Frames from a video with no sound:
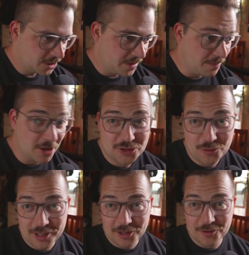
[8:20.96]
gonna be much
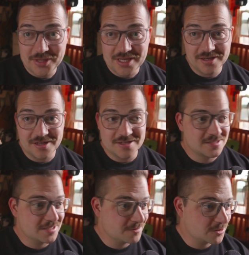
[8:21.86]
quicker
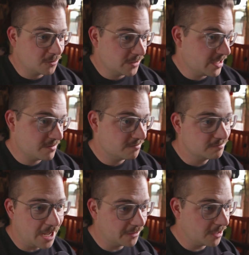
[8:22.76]
because it was only,
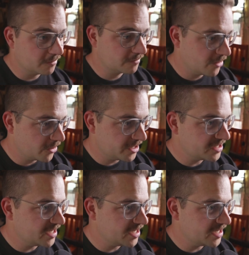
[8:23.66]
I don't know, 30